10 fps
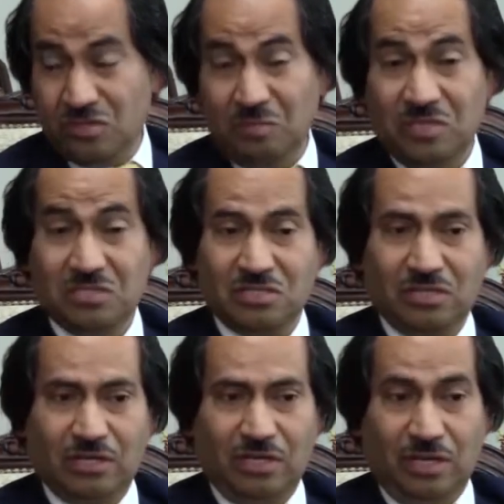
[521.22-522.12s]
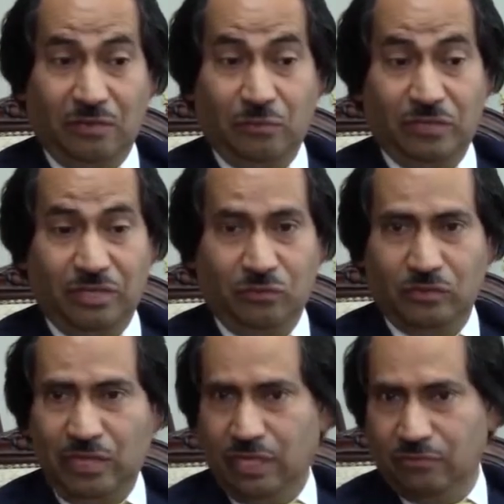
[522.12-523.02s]
So that means I would have
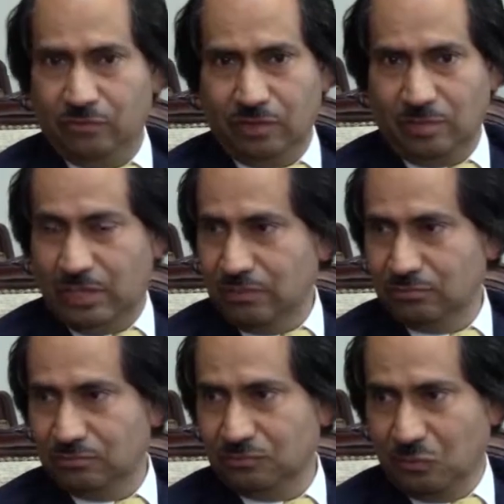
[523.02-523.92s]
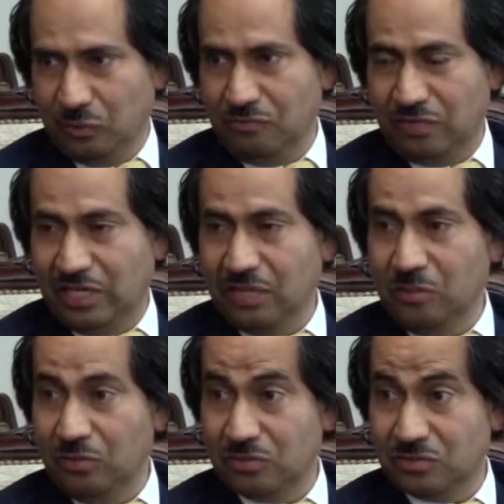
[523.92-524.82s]
to take it for about
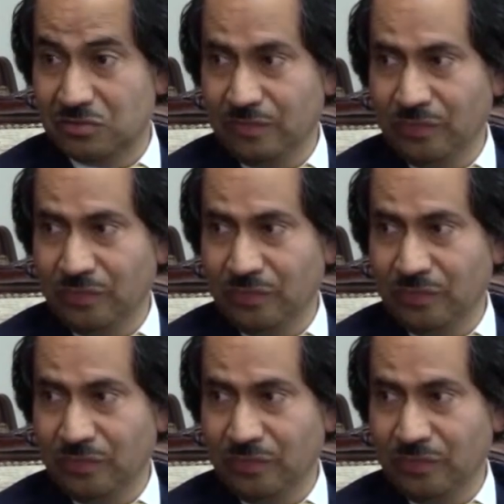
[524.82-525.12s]
45 months.